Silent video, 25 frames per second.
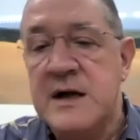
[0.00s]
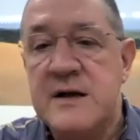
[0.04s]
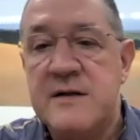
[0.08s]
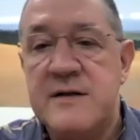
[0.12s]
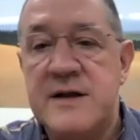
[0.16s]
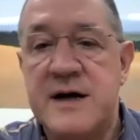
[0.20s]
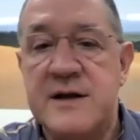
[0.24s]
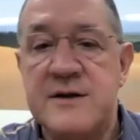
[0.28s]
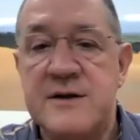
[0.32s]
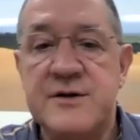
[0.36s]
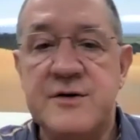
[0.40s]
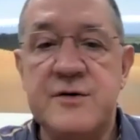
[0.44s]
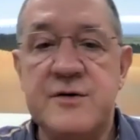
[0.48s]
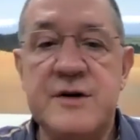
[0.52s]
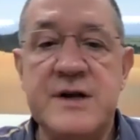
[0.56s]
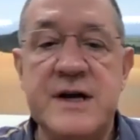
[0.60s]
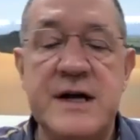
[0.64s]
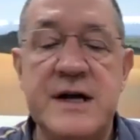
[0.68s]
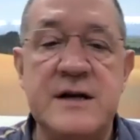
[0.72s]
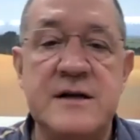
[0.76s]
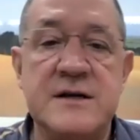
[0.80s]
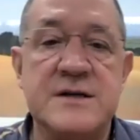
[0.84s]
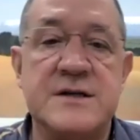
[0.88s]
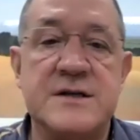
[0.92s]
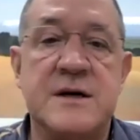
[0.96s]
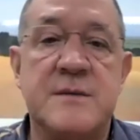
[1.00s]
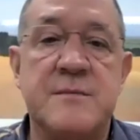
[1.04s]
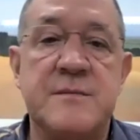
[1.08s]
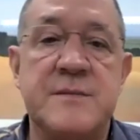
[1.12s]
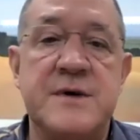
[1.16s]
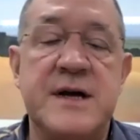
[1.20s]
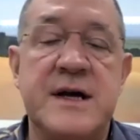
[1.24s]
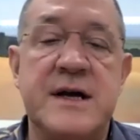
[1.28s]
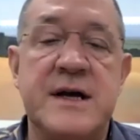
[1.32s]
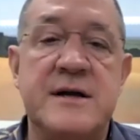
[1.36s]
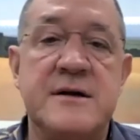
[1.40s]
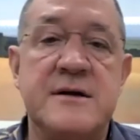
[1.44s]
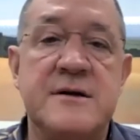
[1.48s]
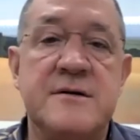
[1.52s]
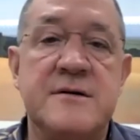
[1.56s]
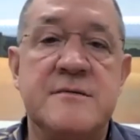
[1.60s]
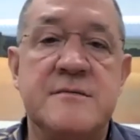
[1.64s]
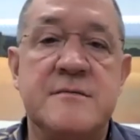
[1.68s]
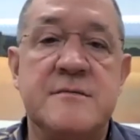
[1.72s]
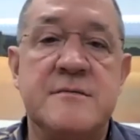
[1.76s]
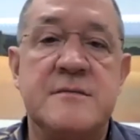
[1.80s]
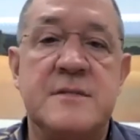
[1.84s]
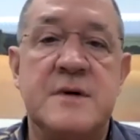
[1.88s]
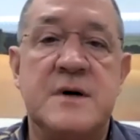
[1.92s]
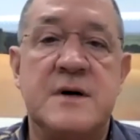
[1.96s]
That due date is updated,
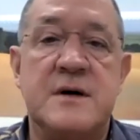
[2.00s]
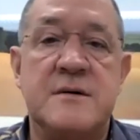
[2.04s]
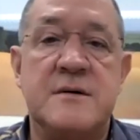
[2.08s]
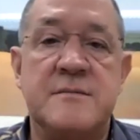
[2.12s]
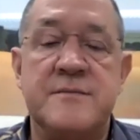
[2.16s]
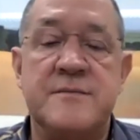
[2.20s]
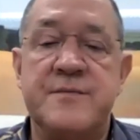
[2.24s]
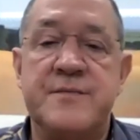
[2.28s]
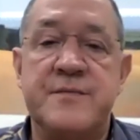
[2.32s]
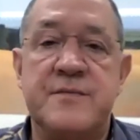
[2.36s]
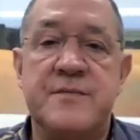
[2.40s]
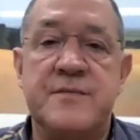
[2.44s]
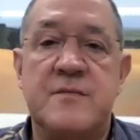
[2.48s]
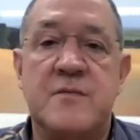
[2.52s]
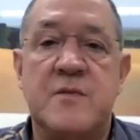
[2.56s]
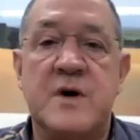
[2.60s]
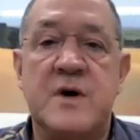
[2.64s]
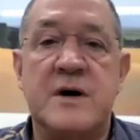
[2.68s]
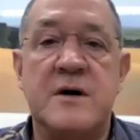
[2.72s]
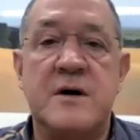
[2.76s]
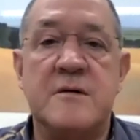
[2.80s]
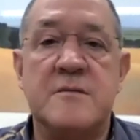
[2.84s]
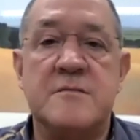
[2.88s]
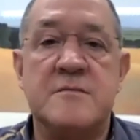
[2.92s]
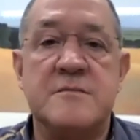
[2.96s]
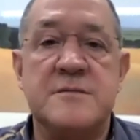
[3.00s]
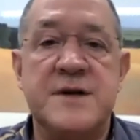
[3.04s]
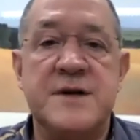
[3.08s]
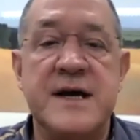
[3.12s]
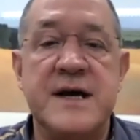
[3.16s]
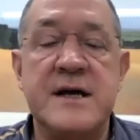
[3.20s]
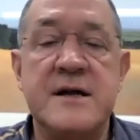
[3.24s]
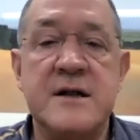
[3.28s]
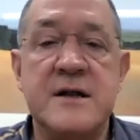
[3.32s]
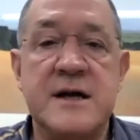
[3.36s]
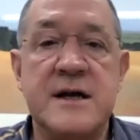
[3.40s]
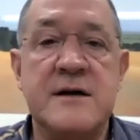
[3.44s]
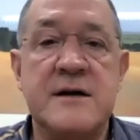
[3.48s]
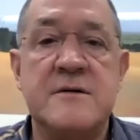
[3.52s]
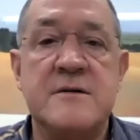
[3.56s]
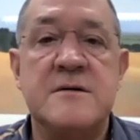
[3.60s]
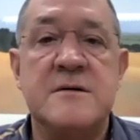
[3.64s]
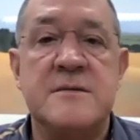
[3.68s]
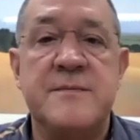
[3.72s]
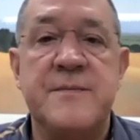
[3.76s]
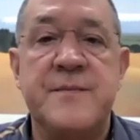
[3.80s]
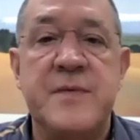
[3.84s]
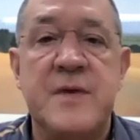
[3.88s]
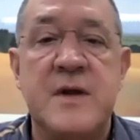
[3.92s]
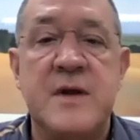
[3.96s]
um, well, daily,
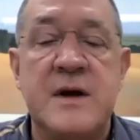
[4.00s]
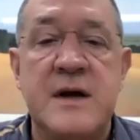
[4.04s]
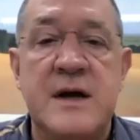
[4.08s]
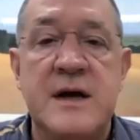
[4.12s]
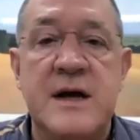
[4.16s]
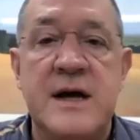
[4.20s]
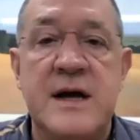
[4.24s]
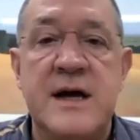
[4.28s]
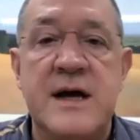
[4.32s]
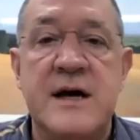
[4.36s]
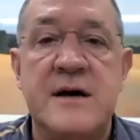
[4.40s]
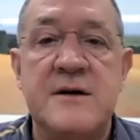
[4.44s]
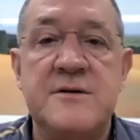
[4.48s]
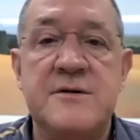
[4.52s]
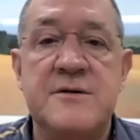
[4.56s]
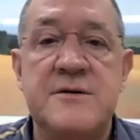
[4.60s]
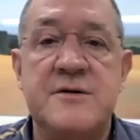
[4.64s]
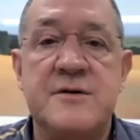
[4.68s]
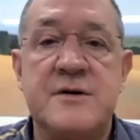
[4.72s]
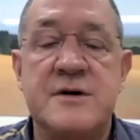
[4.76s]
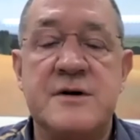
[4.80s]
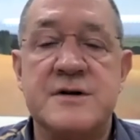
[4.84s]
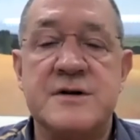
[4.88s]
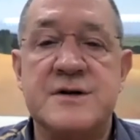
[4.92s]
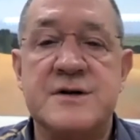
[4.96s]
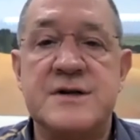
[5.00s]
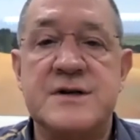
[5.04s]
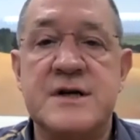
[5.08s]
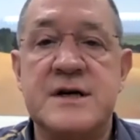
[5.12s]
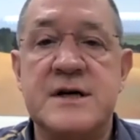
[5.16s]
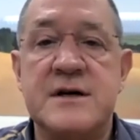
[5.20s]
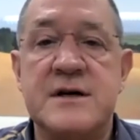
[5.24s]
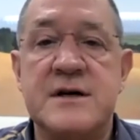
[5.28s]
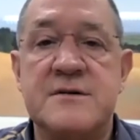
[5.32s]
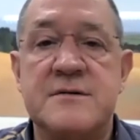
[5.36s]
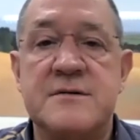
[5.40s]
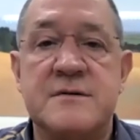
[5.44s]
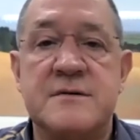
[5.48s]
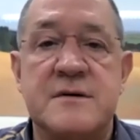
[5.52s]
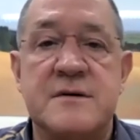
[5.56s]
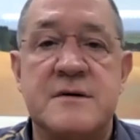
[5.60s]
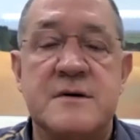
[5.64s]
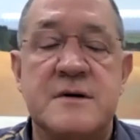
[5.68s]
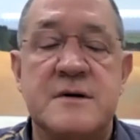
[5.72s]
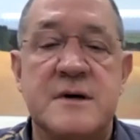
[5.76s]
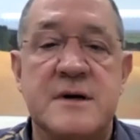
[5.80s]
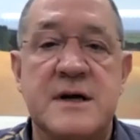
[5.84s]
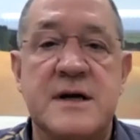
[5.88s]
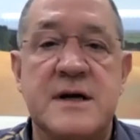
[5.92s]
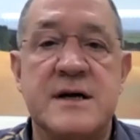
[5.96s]
and you could see it
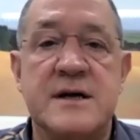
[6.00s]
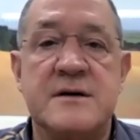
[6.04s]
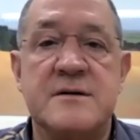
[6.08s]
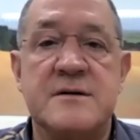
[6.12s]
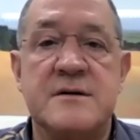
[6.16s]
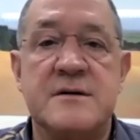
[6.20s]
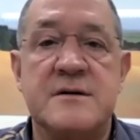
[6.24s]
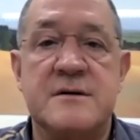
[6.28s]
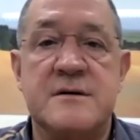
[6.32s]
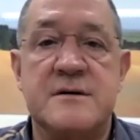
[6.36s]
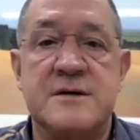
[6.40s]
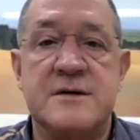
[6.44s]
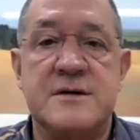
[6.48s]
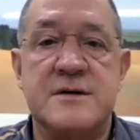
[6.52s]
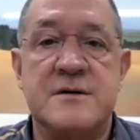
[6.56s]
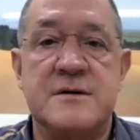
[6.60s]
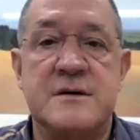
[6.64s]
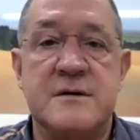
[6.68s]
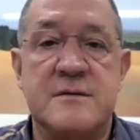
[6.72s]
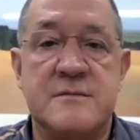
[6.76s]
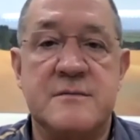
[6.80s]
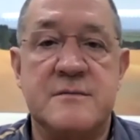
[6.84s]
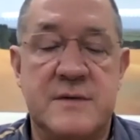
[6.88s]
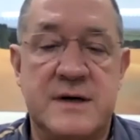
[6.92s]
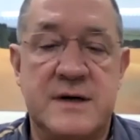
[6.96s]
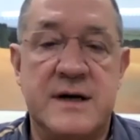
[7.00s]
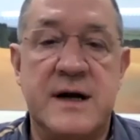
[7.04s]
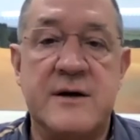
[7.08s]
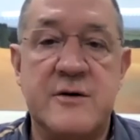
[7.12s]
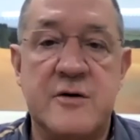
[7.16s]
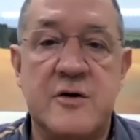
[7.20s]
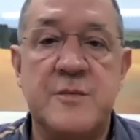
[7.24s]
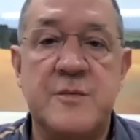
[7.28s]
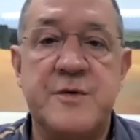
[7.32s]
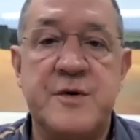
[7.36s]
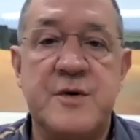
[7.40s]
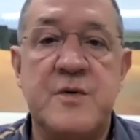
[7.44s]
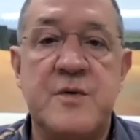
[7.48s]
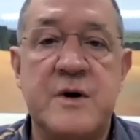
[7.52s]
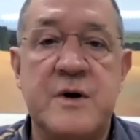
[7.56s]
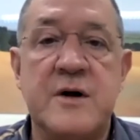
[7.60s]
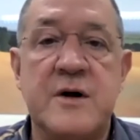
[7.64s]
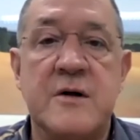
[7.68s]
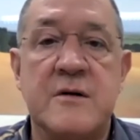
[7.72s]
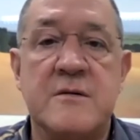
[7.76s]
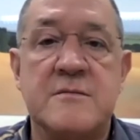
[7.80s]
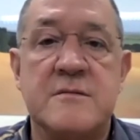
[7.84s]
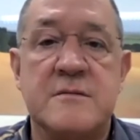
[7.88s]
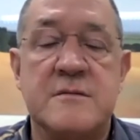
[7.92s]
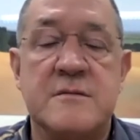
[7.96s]
get, and I hope you
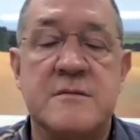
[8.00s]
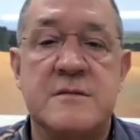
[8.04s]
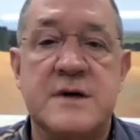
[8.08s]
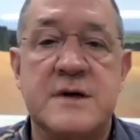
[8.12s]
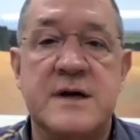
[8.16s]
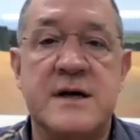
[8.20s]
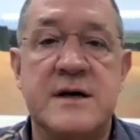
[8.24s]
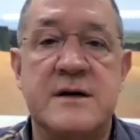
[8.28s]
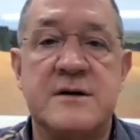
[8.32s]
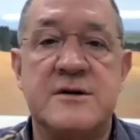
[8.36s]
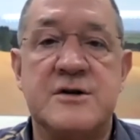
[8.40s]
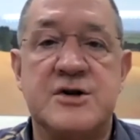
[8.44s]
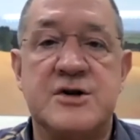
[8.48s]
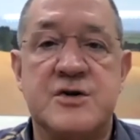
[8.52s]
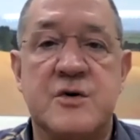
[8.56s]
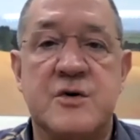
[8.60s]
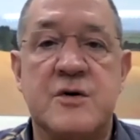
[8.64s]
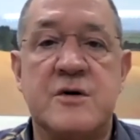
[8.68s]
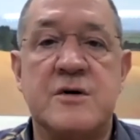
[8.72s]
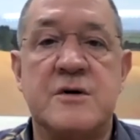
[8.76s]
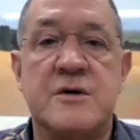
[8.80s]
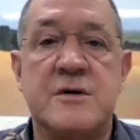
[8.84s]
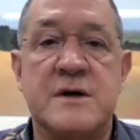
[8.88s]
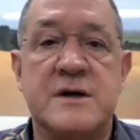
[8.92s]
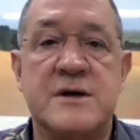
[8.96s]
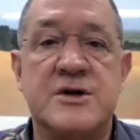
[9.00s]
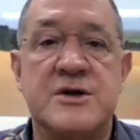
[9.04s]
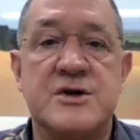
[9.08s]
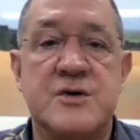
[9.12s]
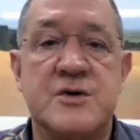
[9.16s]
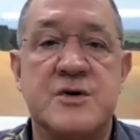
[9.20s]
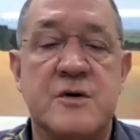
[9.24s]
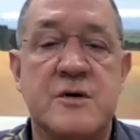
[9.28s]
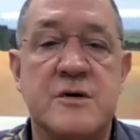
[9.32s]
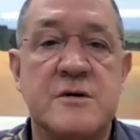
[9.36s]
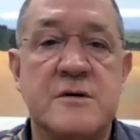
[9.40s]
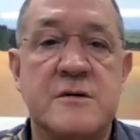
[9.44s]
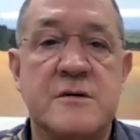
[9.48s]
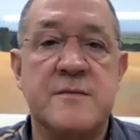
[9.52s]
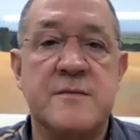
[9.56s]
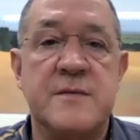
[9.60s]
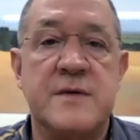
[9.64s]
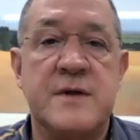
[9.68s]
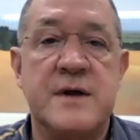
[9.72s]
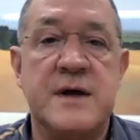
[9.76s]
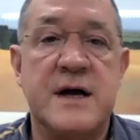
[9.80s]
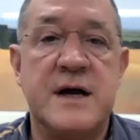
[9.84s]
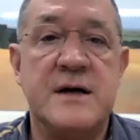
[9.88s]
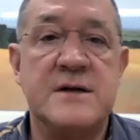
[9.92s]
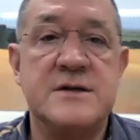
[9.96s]
will, get shorter and shorter
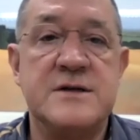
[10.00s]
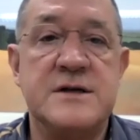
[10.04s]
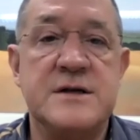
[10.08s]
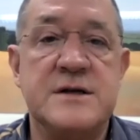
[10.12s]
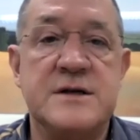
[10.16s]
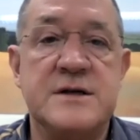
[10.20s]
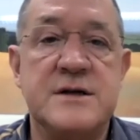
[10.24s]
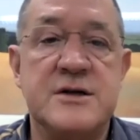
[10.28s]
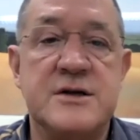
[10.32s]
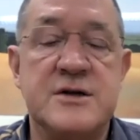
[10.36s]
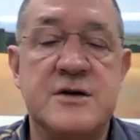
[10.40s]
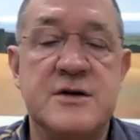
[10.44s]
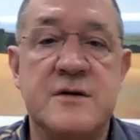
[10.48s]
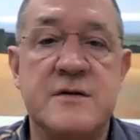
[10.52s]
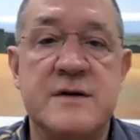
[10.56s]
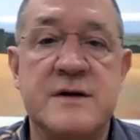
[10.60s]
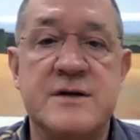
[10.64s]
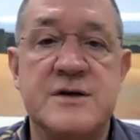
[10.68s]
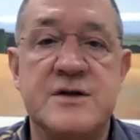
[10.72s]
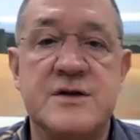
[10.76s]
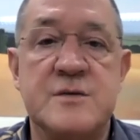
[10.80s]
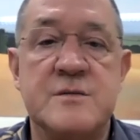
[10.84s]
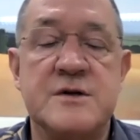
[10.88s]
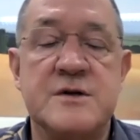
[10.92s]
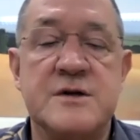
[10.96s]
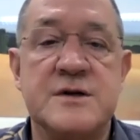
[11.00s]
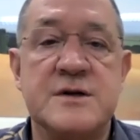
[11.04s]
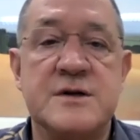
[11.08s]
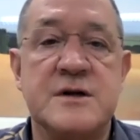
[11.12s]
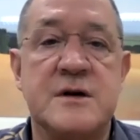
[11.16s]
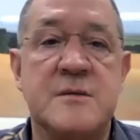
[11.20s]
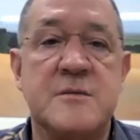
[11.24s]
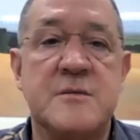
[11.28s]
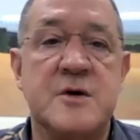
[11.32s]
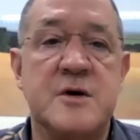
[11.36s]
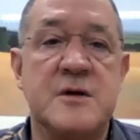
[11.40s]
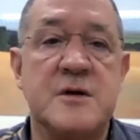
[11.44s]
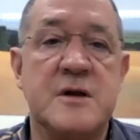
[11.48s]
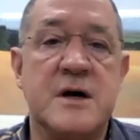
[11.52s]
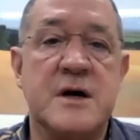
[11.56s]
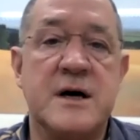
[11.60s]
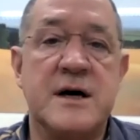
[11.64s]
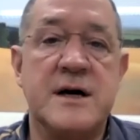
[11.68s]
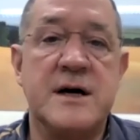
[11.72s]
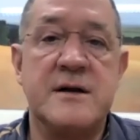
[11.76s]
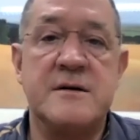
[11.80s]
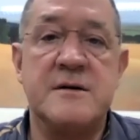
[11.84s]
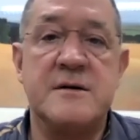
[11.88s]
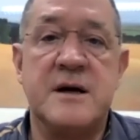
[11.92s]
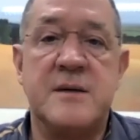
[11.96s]
as the additional instruments come
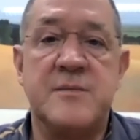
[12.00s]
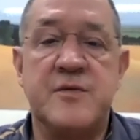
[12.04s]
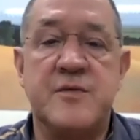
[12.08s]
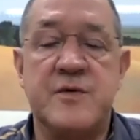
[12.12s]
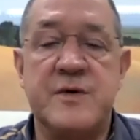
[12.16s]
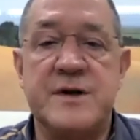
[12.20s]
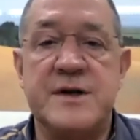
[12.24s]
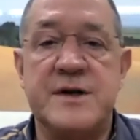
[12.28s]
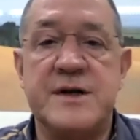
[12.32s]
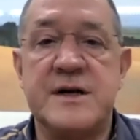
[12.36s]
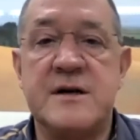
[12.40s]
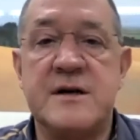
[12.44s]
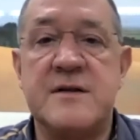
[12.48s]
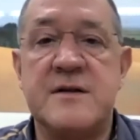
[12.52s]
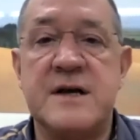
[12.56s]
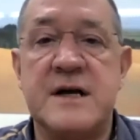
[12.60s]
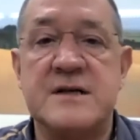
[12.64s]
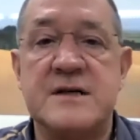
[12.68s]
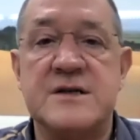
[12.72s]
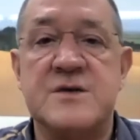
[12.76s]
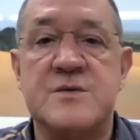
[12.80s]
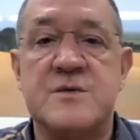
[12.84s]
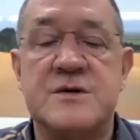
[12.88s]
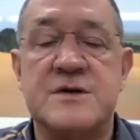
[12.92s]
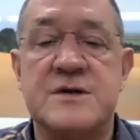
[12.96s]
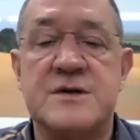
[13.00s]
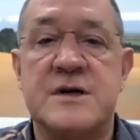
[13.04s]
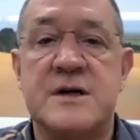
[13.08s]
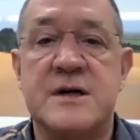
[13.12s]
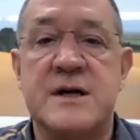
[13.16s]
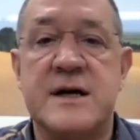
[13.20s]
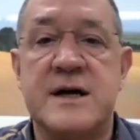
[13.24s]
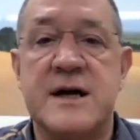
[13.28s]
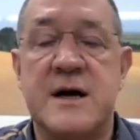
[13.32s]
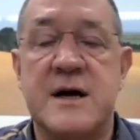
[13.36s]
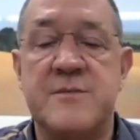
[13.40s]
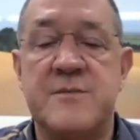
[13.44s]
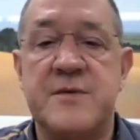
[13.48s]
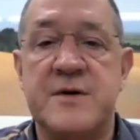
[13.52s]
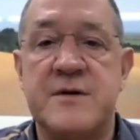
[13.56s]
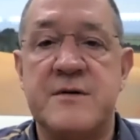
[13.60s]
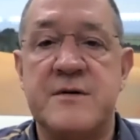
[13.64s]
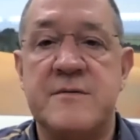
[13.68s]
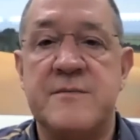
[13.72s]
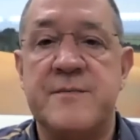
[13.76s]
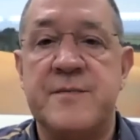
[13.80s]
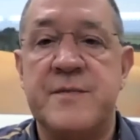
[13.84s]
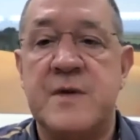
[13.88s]
online. I predict that's what's going to happen.